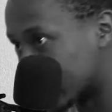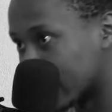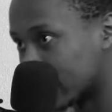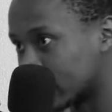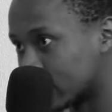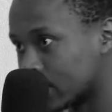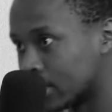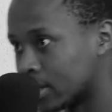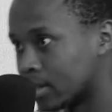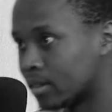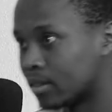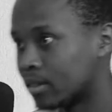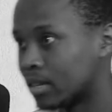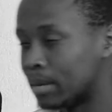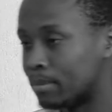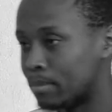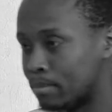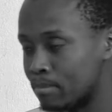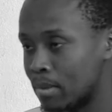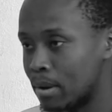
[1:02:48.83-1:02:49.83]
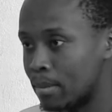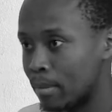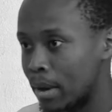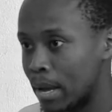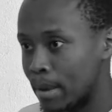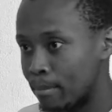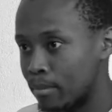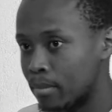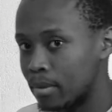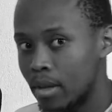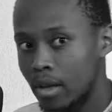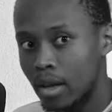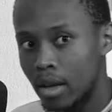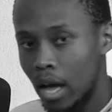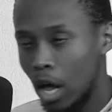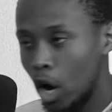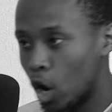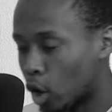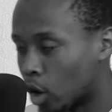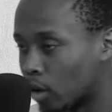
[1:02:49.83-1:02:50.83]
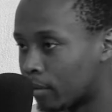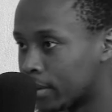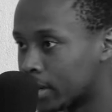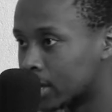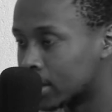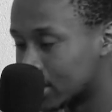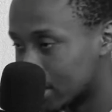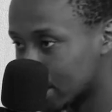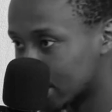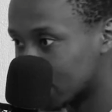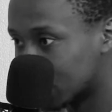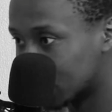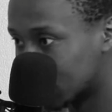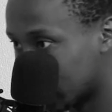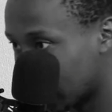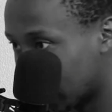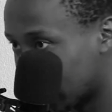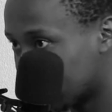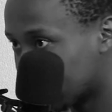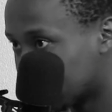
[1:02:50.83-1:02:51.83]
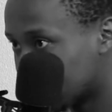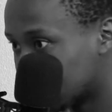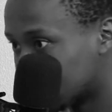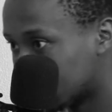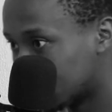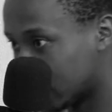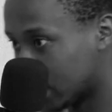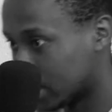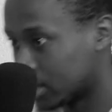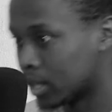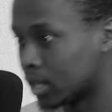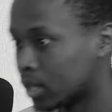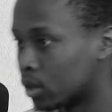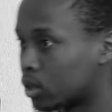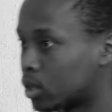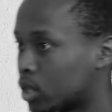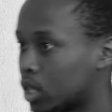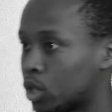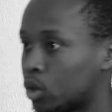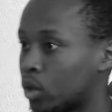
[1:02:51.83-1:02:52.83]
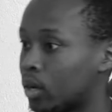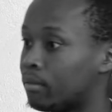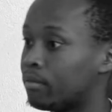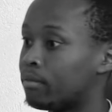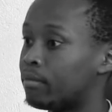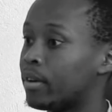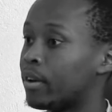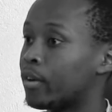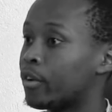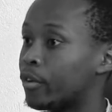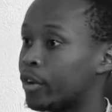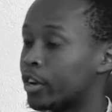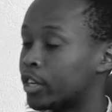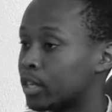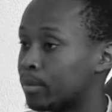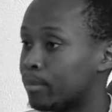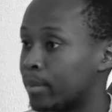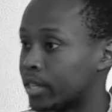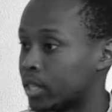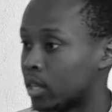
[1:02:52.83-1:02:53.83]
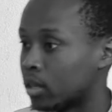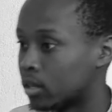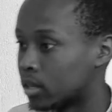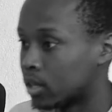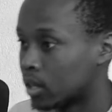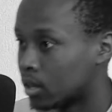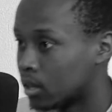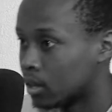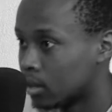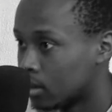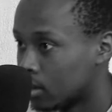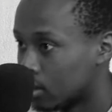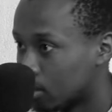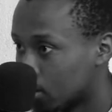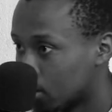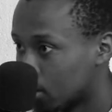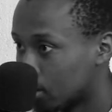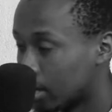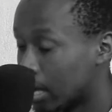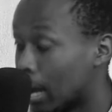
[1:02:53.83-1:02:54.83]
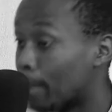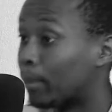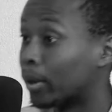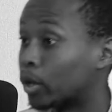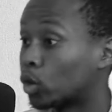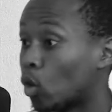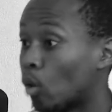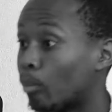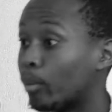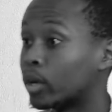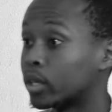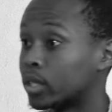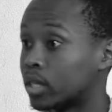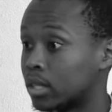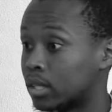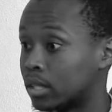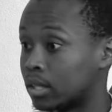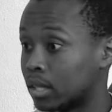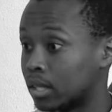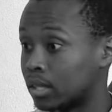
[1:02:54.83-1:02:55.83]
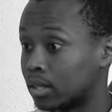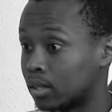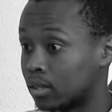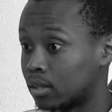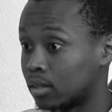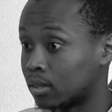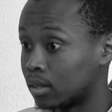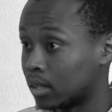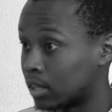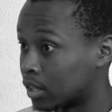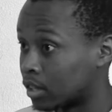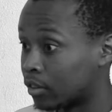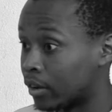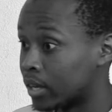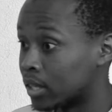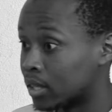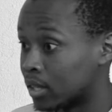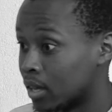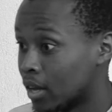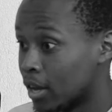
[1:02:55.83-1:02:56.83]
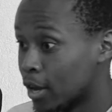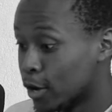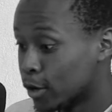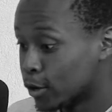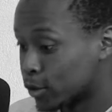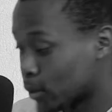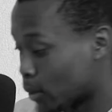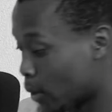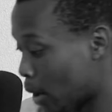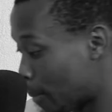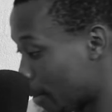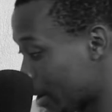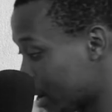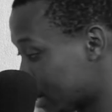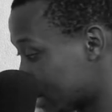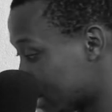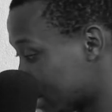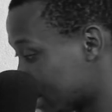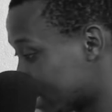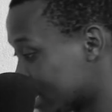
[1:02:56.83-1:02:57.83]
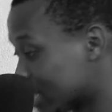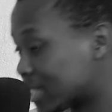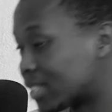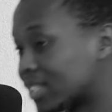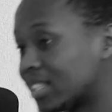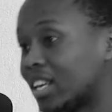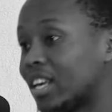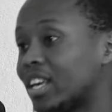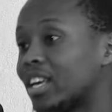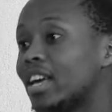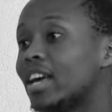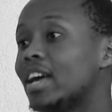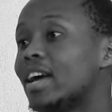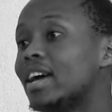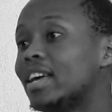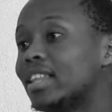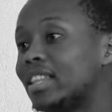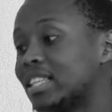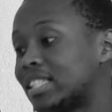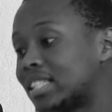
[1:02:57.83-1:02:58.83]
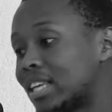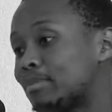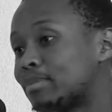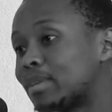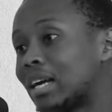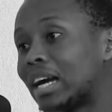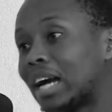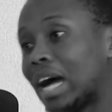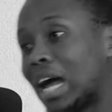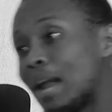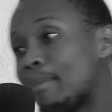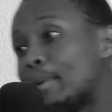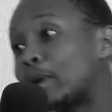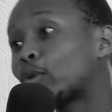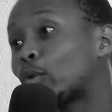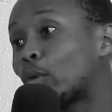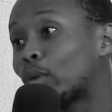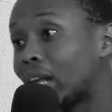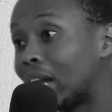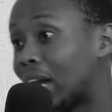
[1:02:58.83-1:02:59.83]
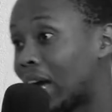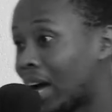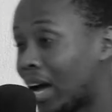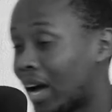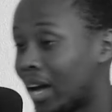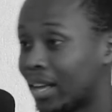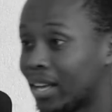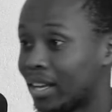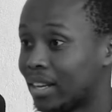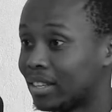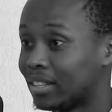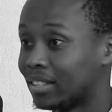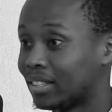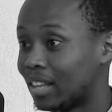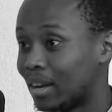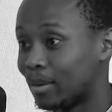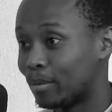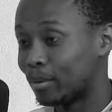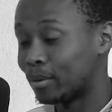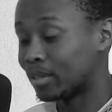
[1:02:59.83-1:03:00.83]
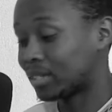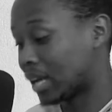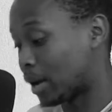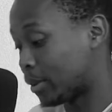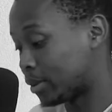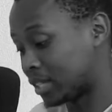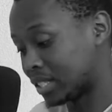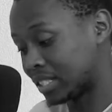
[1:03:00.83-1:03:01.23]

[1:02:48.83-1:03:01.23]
DRC. A lot of it is there. DRC is usually very rich in metals. Yeah. But cobalt, it's crazy. So apparently this Samsung guy, yeah, this guy was